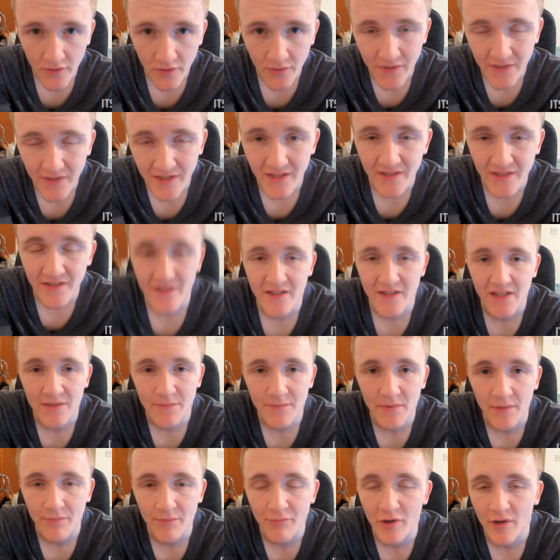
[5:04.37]
I would say today's
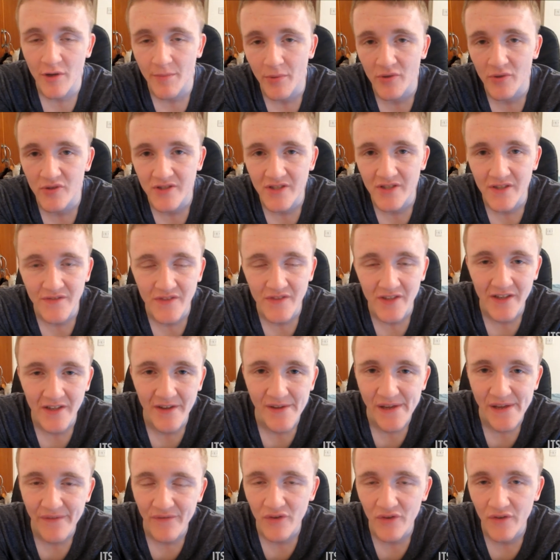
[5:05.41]
been a pretty positive day,
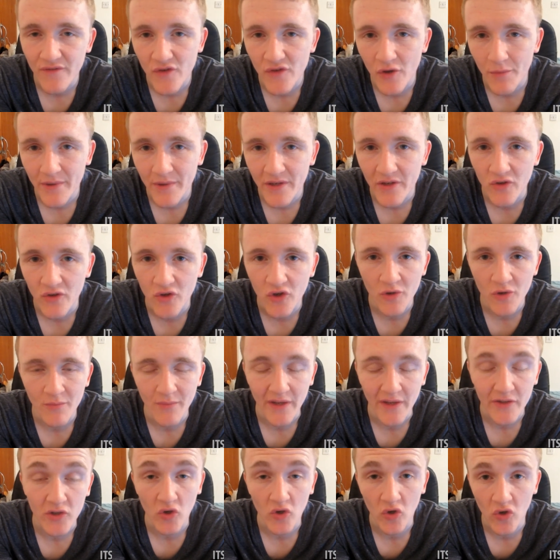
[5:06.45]
even though I've not been at home
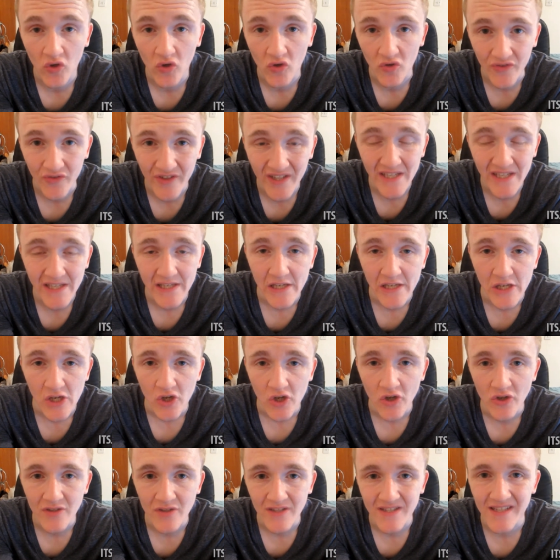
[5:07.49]
like all day,
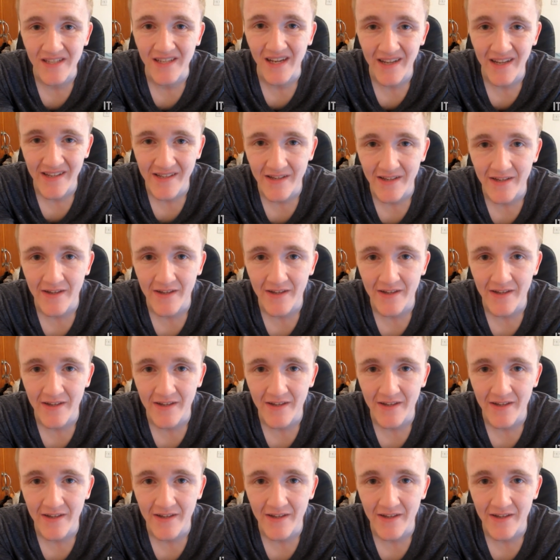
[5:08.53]
only tonight.